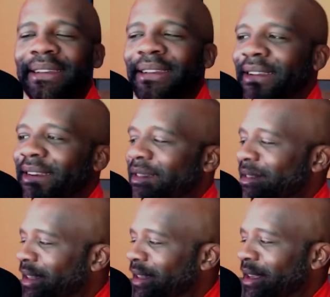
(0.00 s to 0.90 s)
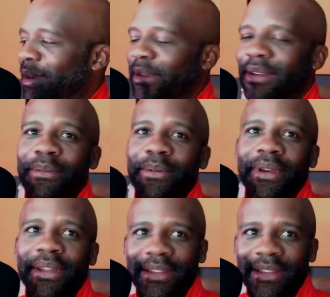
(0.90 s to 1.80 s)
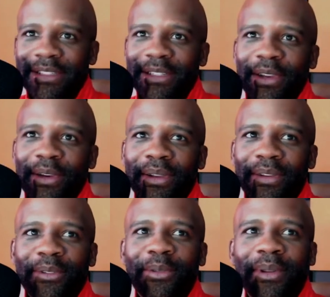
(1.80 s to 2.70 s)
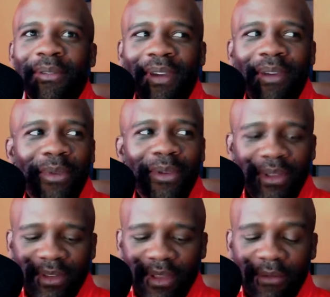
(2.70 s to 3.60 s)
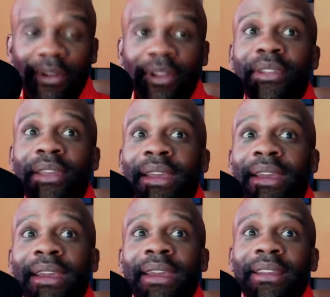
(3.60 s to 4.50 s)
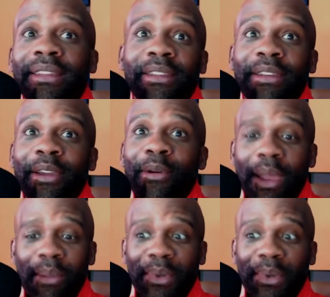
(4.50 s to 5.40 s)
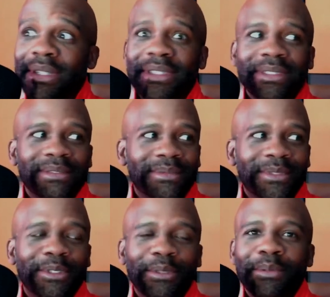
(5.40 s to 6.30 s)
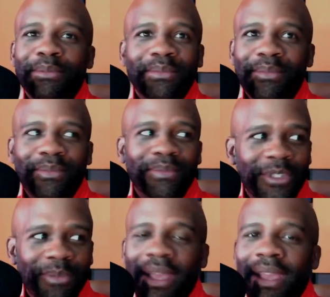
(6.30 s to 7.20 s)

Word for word: And they said, yeah, you know, we're going to have to let you go. Here's your 25 million severance. You know, you can go write books and do speaking